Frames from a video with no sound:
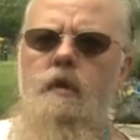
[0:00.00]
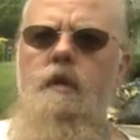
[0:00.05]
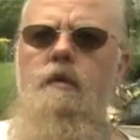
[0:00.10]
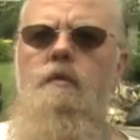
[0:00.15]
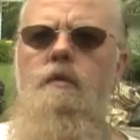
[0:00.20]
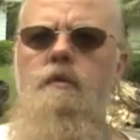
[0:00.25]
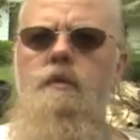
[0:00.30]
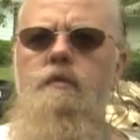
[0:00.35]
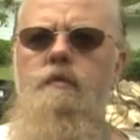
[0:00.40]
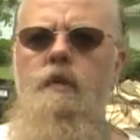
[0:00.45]
I
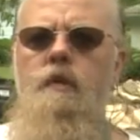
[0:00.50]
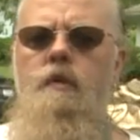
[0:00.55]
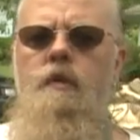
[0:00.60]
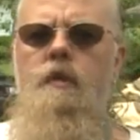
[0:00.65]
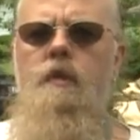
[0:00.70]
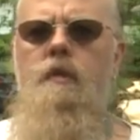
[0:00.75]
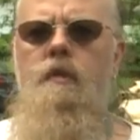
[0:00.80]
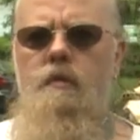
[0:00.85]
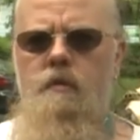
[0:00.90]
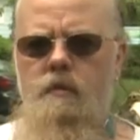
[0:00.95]
was
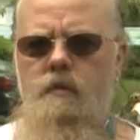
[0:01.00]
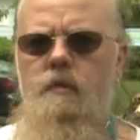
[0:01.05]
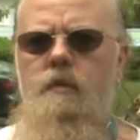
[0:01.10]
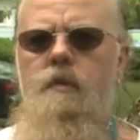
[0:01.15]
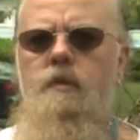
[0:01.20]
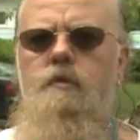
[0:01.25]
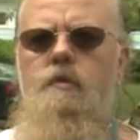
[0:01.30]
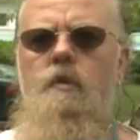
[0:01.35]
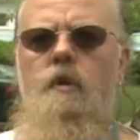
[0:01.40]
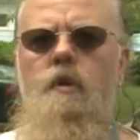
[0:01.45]
very
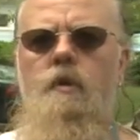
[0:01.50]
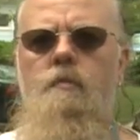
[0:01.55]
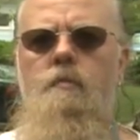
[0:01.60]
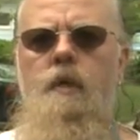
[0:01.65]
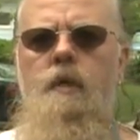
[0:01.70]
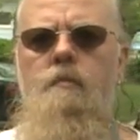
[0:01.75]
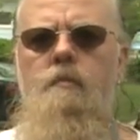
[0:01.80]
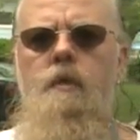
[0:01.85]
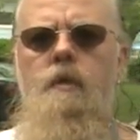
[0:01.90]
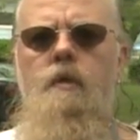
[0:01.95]
distraught
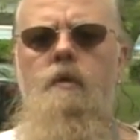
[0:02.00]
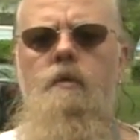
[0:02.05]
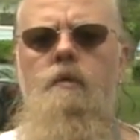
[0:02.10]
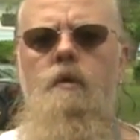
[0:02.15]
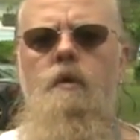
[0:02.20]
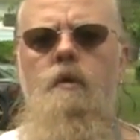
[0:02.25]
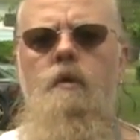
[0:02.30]
about my dog.